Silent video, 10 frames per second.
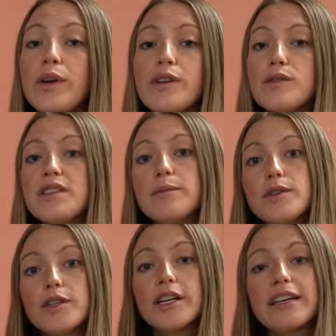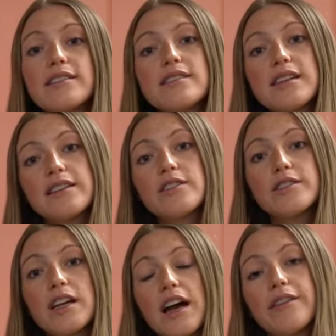use them during center
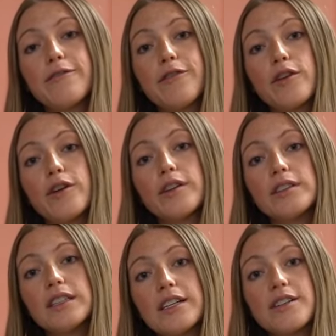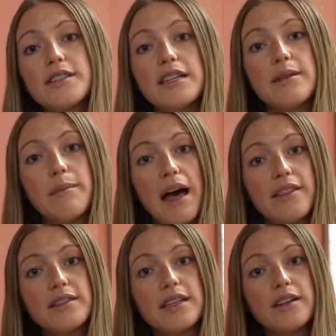time for literacy and
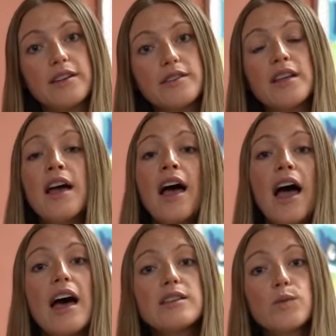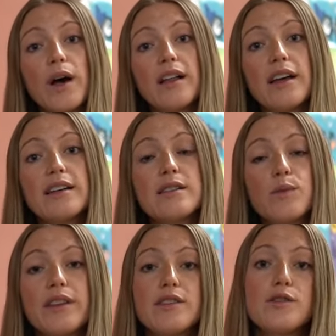math centers, as well as
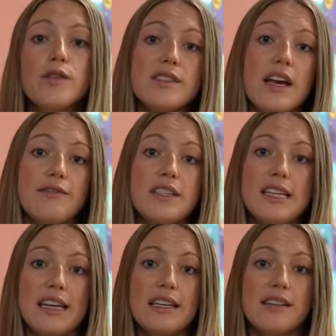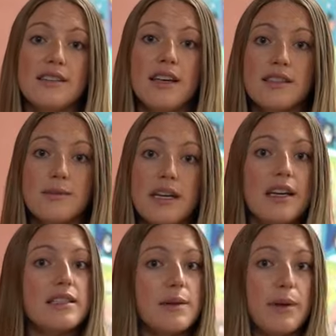when the students have to take an assessment
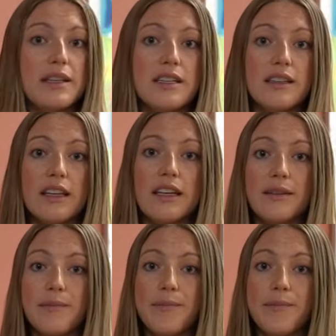independently.